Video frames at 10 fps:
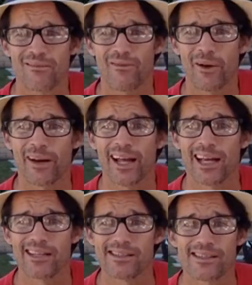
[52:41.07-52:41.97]
Very
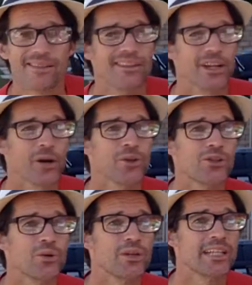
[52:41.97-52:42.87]
nice. The
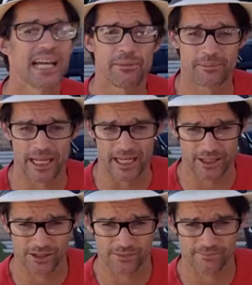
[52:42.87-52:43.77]
Arizona
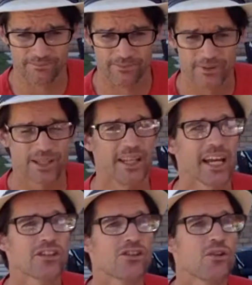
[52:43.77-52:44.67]
Diamondbacks.
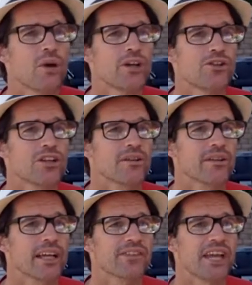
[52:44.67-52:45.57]
Next question,
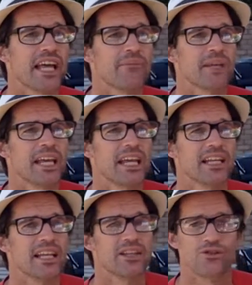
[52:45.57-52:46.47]
as Adam
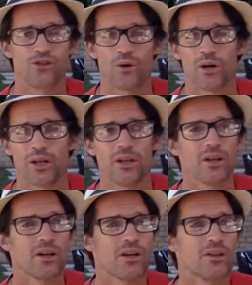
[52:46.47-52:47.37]
Kane has joined
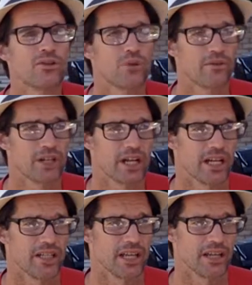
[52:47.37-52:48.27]
the trivia
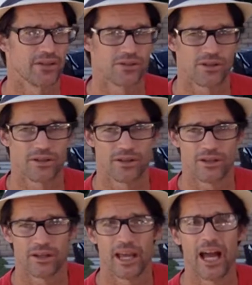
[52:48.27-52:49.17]
contest.
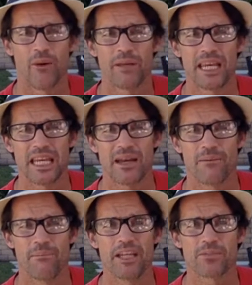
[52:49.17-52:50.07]
How many
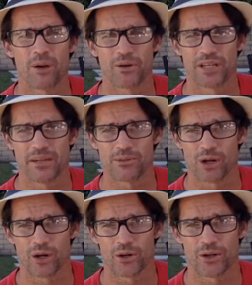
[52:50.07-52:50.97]
baseball teams
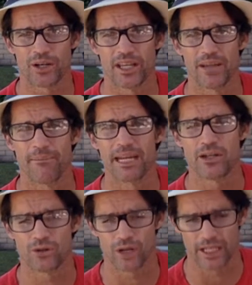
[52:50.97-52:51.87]
are there in the
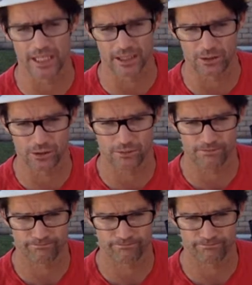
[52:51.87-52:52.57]
major leagues?